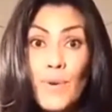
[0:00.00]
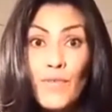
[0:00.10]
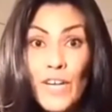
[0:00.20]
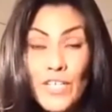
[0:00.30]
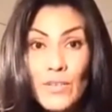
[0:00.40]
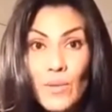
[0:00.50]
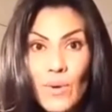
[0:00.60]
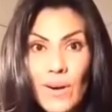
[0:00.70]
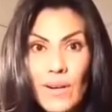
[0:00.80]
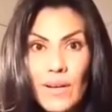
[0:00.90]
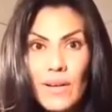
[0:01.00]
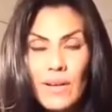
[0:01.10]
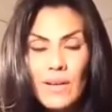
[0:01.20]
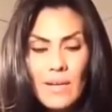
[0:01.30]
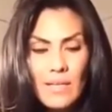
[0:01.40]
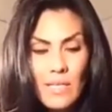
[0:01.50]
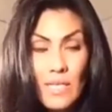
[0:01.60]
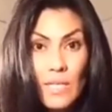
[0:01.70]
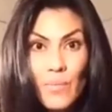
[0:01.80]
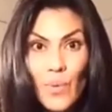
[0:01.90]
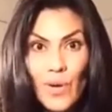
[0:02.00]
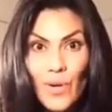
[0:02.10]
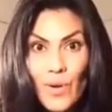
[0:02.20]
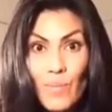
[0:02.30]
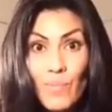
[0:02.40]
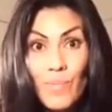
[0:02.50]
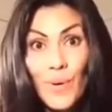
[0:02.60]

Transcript: professional work, to support your